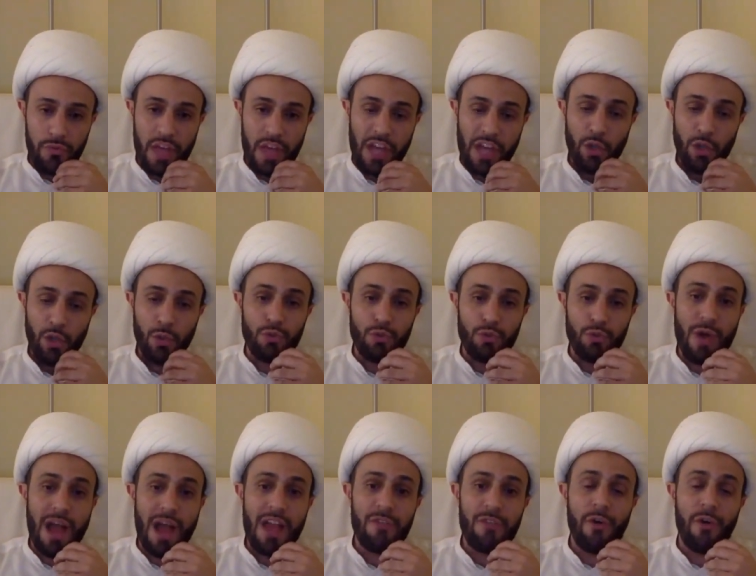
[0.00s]
and you
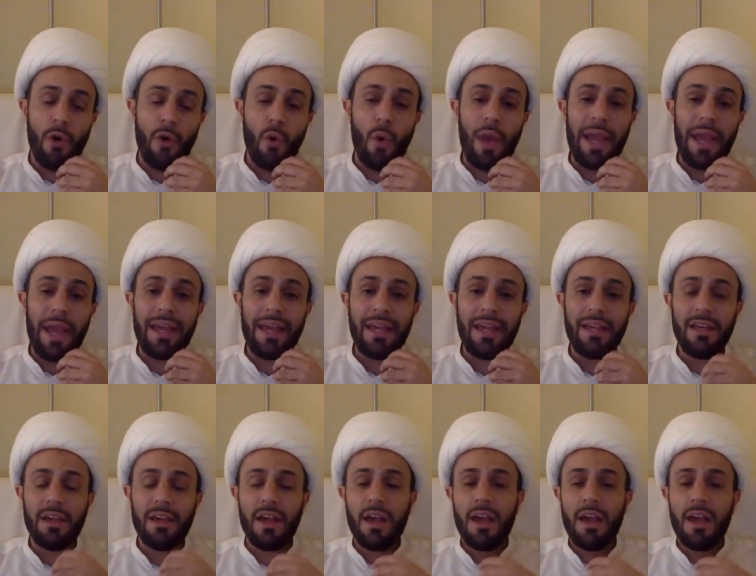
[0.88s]
drive
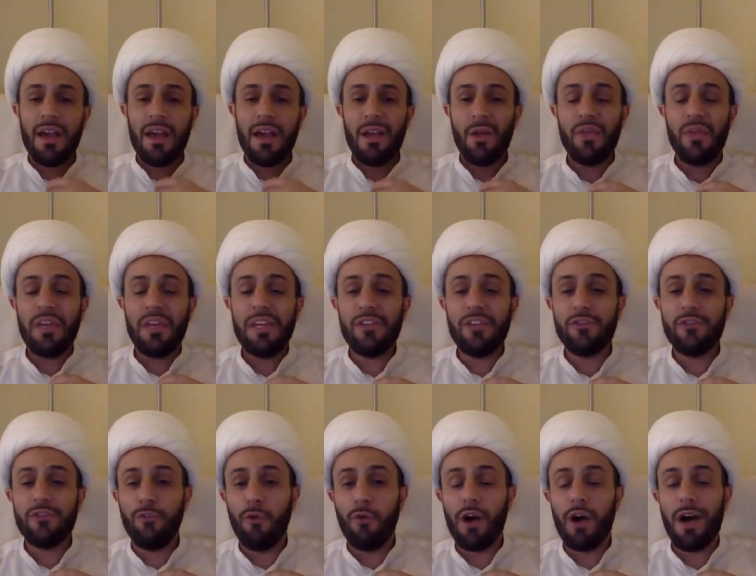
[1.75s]
away these
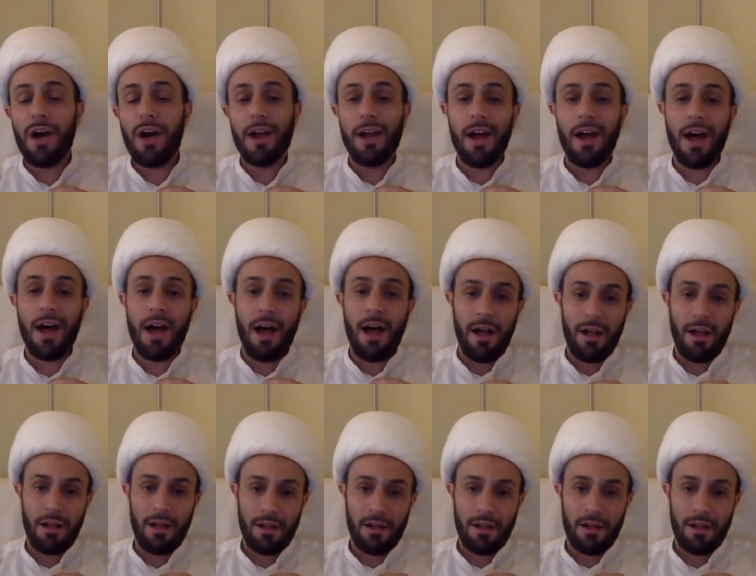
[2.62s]
fuqara.